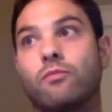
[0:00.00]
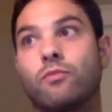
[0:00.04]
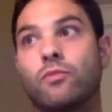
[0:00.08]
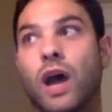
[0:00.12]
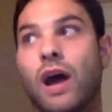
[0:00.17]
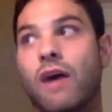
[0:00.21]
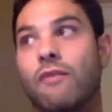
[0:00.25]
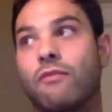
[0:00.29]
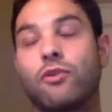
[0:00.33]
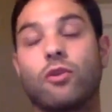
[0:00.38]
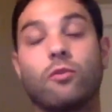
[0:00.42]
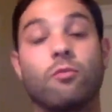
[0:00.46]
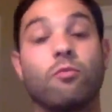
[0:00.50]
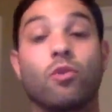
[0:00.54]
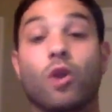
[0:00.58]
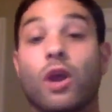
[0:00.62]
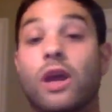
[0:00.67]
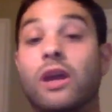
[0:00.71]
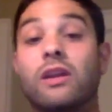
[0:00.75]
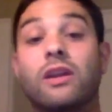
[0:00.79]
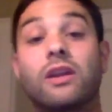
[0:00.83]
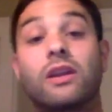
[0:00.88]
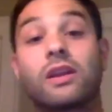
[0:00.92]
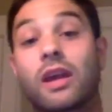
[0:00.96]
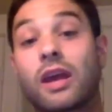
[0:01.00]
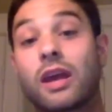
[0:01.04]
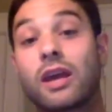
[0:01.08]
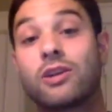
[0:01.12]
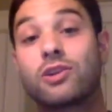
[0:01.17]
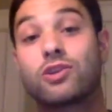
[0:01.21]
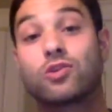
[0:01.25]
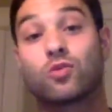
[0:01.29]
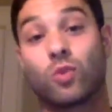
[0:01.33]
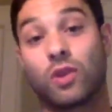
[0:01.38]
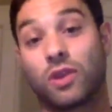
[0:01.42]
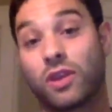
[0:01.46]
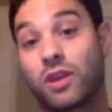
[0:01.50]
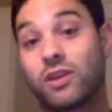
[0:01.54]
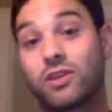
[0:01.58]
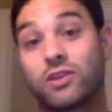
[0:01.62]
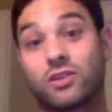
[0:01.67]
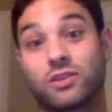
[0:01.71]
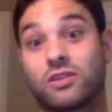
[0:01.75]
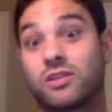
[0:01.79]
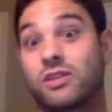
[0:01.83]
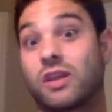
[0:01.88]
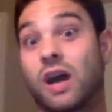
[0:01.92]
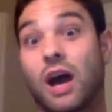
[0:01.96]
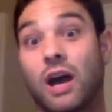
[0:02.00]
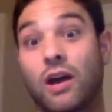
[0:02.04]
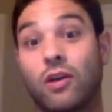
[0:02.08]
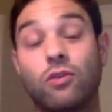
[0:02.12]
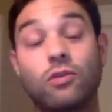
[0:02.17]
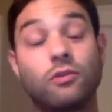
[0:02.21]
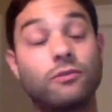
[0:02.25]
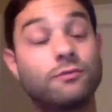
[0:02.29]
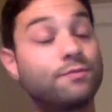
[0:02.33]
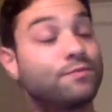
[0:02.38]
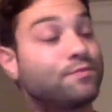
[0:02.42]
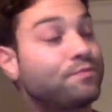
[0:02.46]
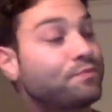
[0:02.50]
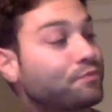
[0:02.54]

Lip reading: have their brain engaged when they just dial.